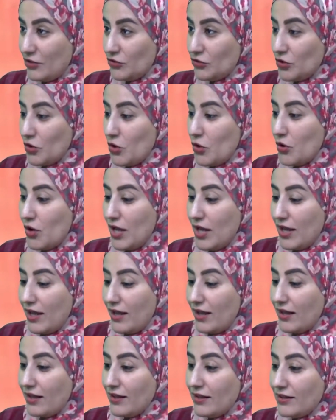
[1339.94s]
So
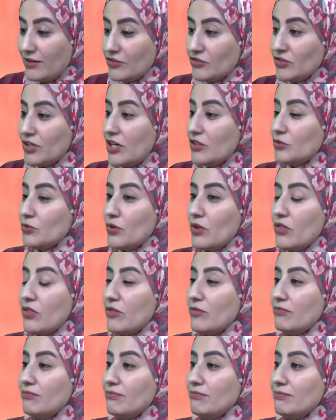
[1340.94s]
start
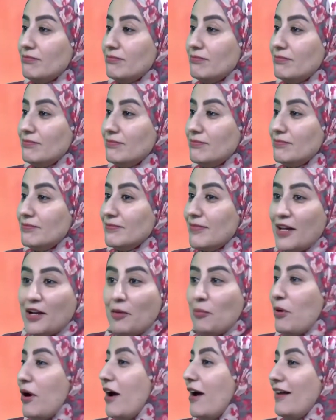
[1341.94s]
with
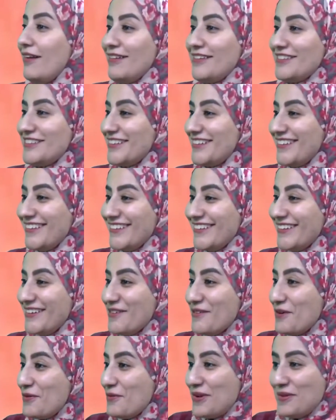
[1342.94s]
an apology
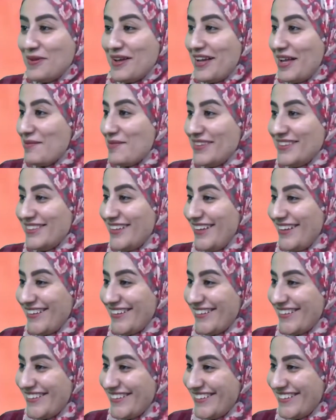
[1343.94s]
when we make a
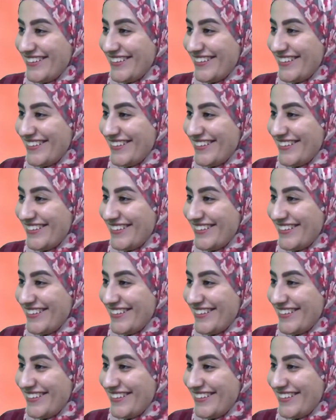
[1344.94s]
mistake